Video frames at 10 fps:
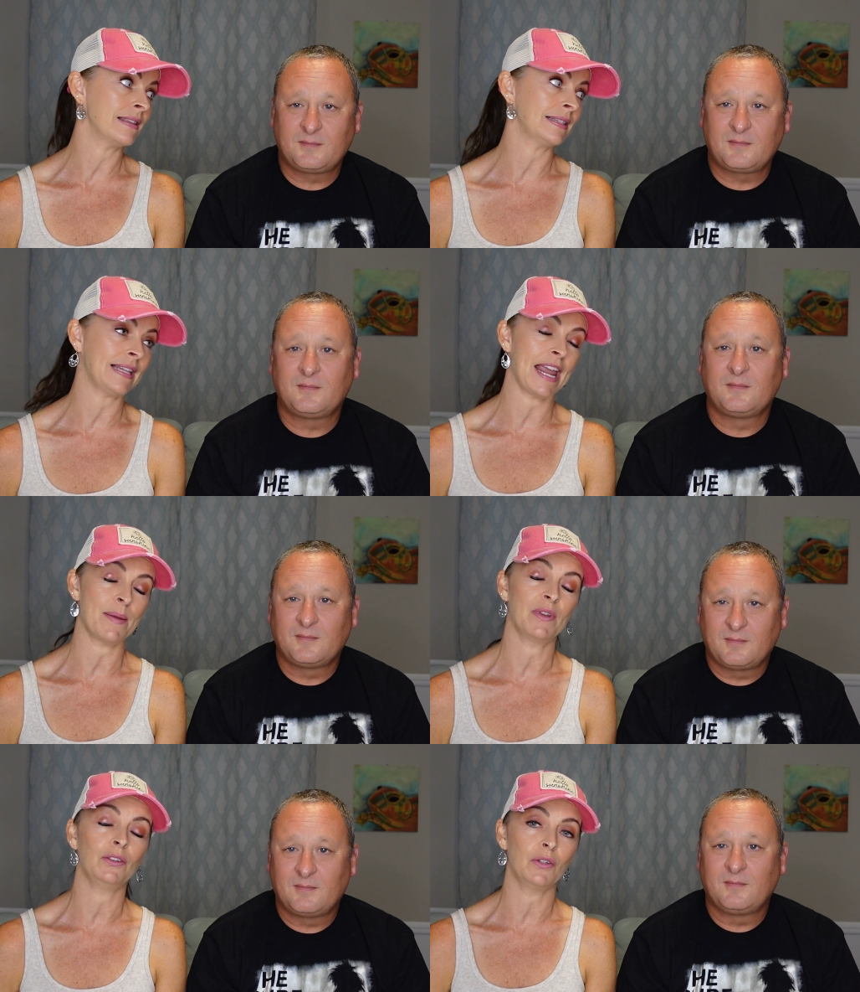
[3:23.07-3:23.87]
Speaker 1: the
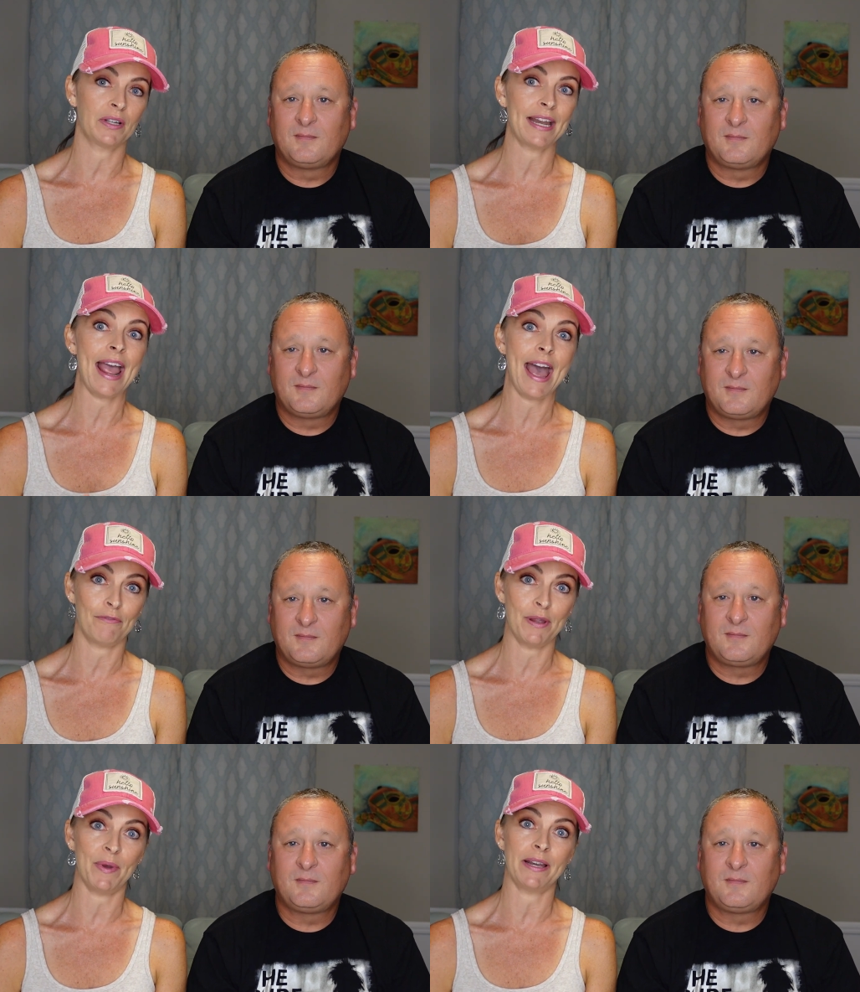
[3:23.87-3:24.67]
same. Look at
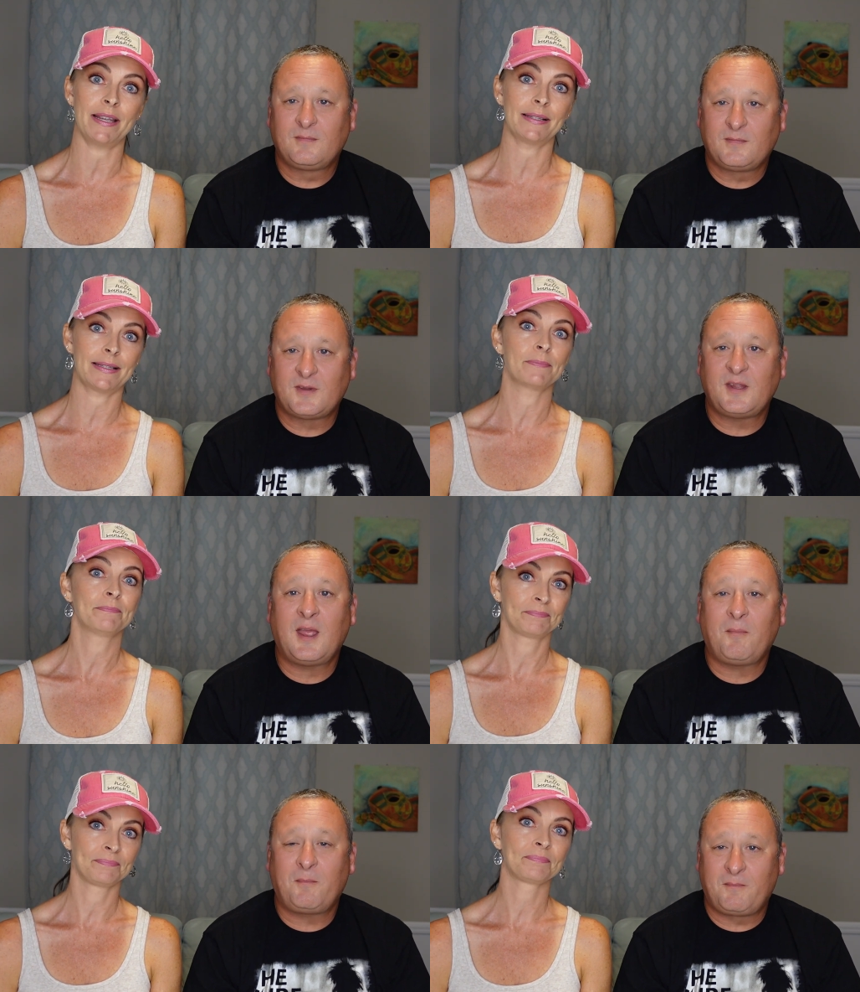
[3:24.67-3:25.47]
everybody's.
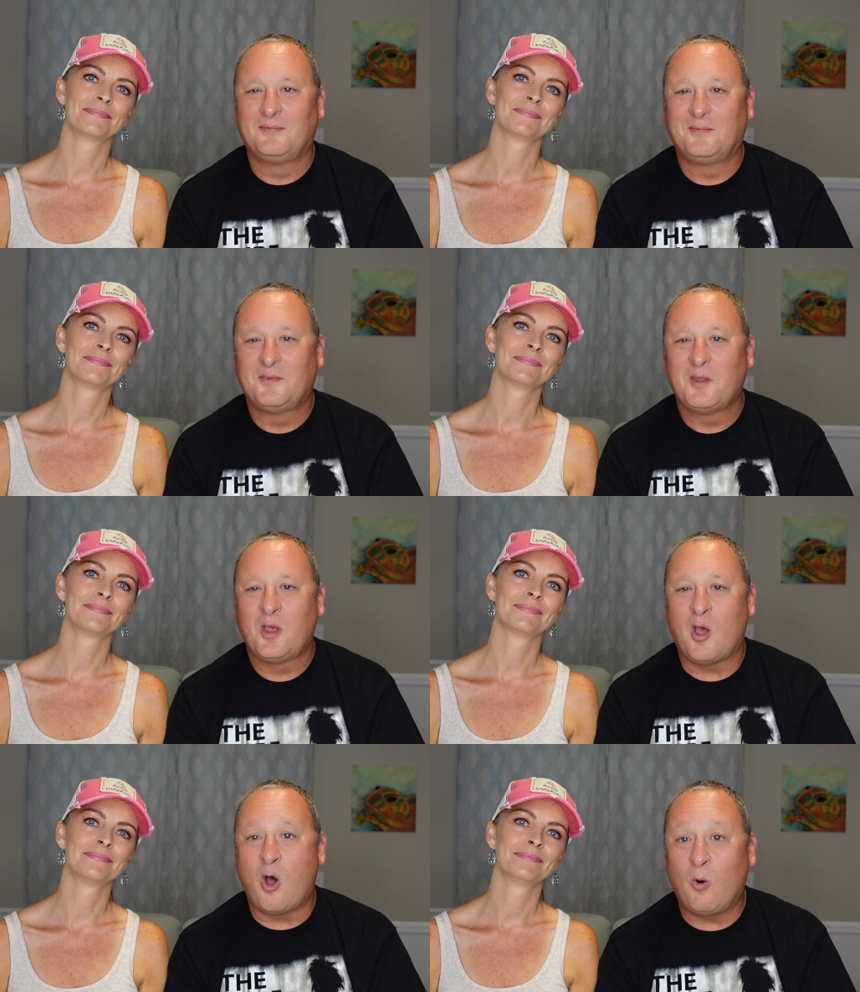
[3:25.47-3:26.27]
Speaker 2: Yeah.
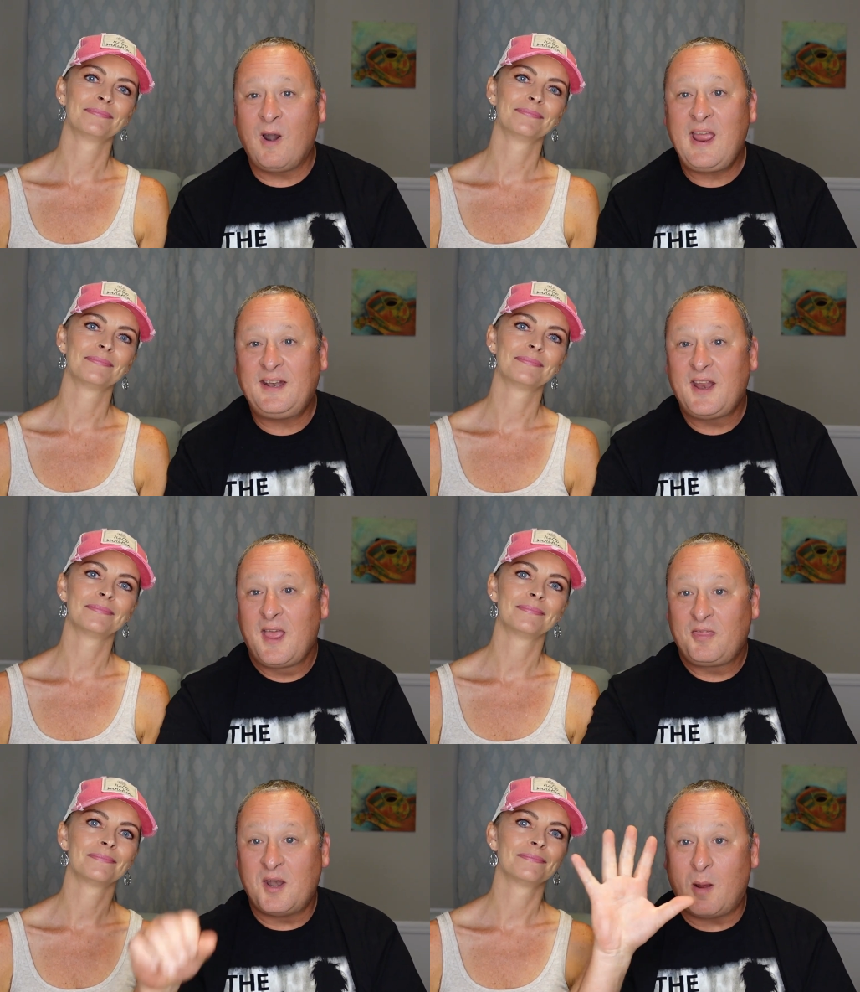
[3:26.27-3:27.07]
All right.
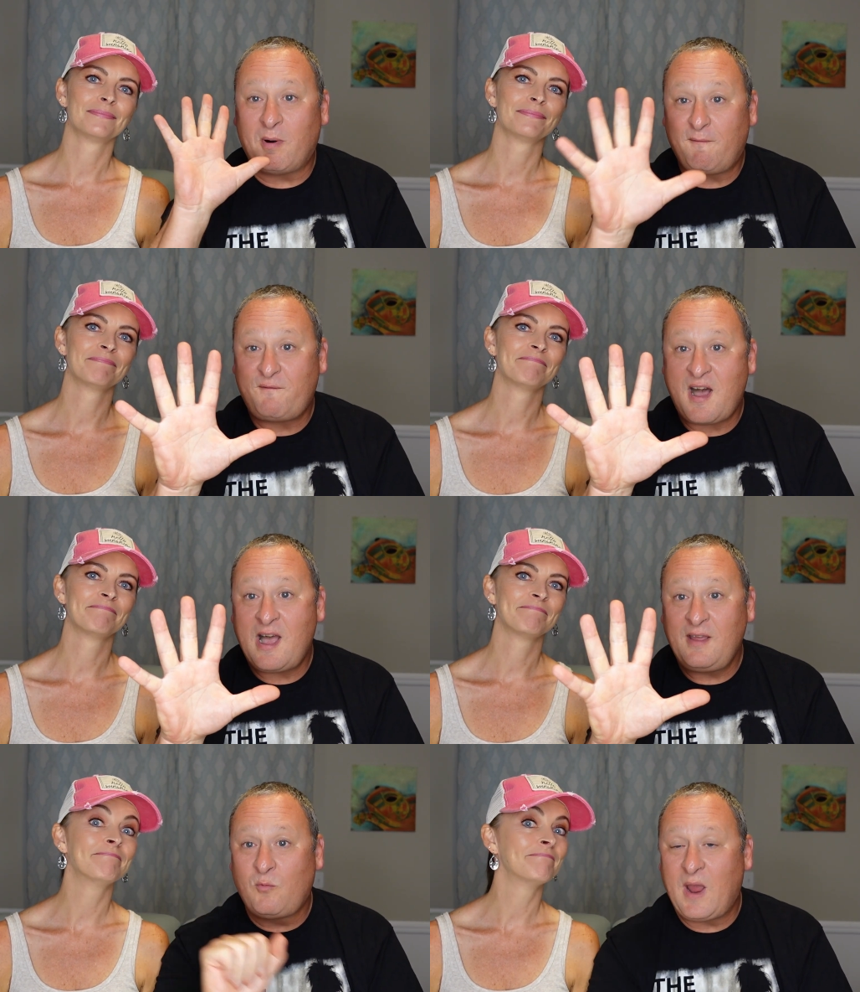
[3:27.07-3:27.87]
The number
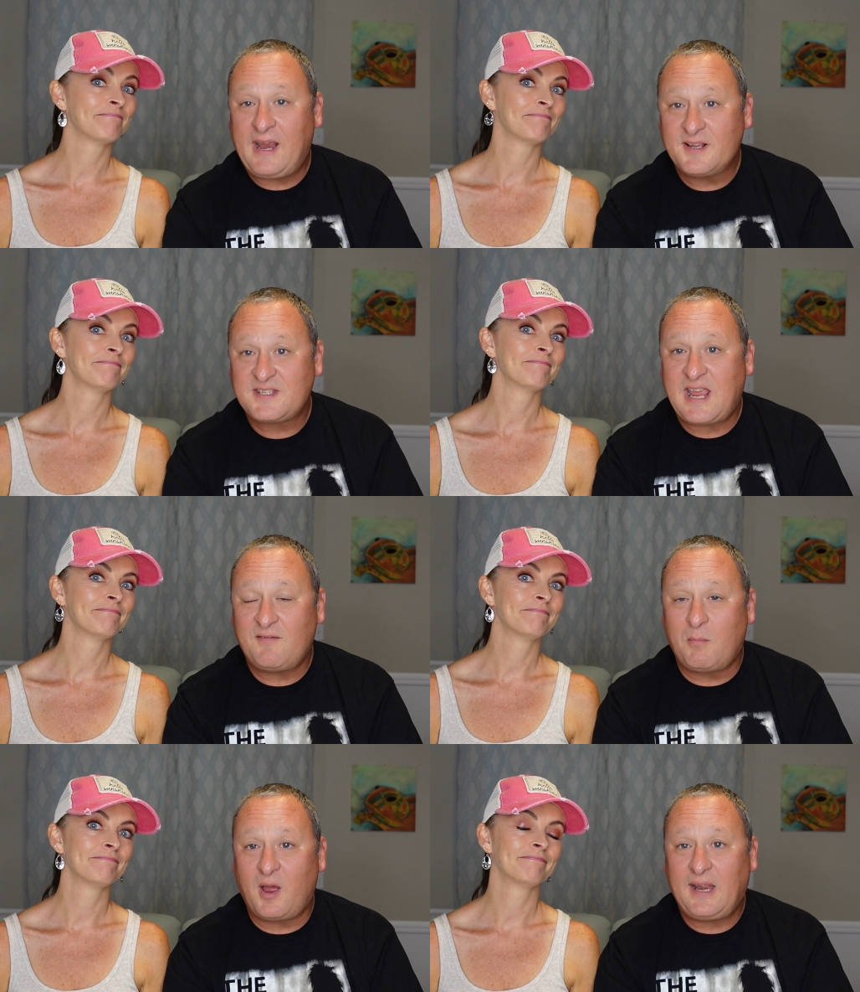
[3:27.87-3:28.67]
five way to
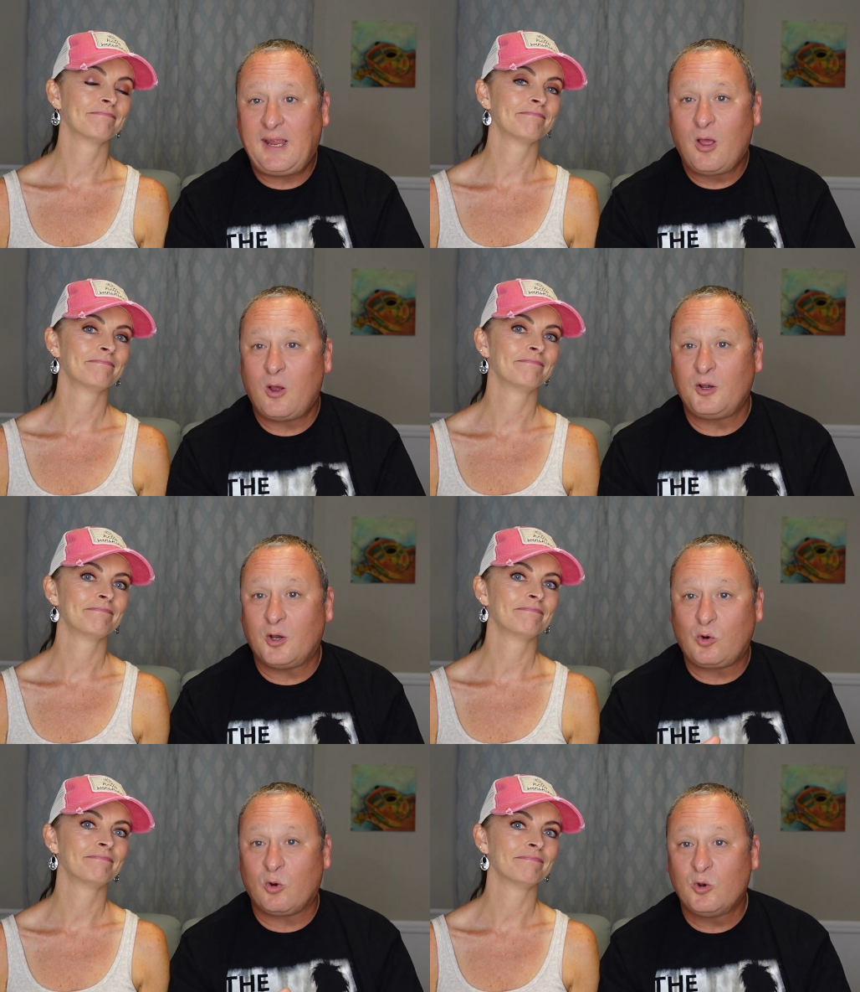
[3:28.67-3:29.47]
save money on
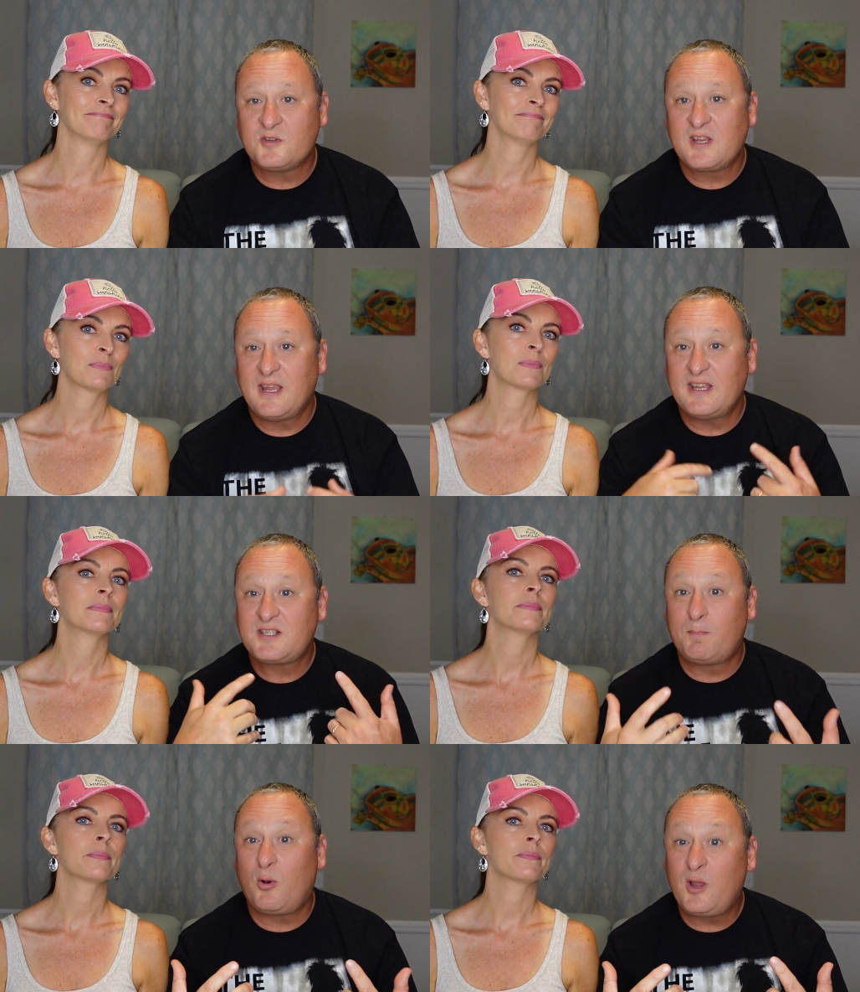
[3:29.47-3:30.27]
your cruise
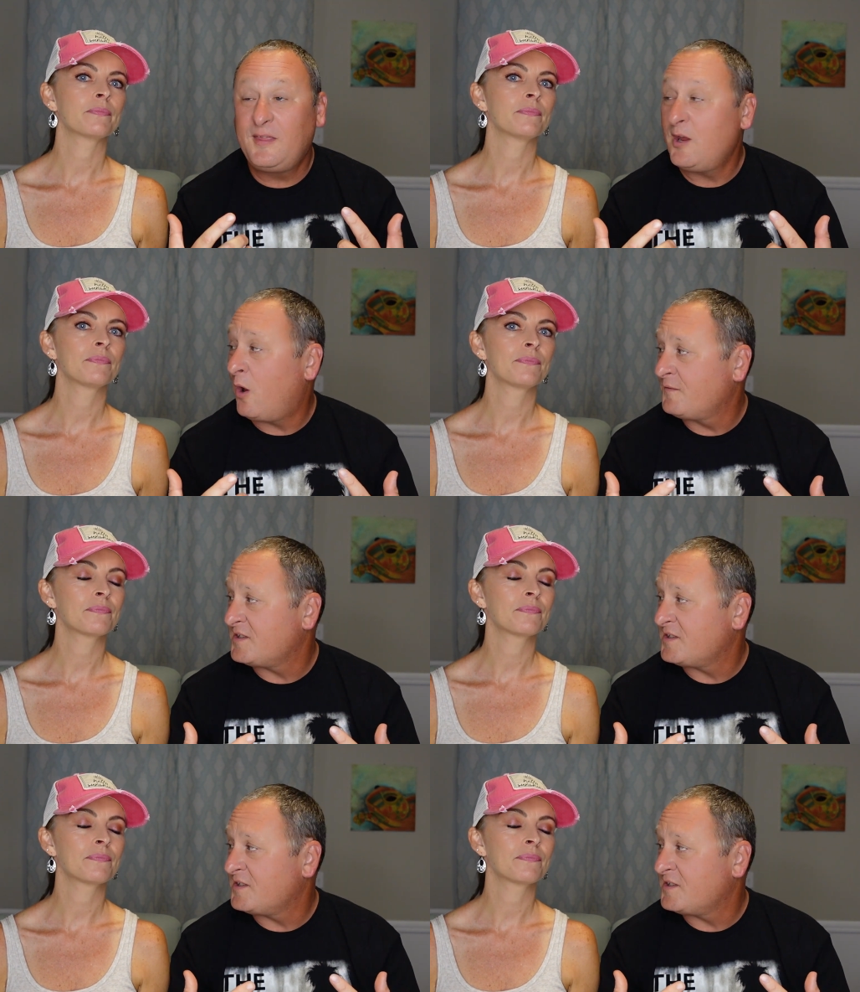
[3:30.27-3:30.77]
is to book in the off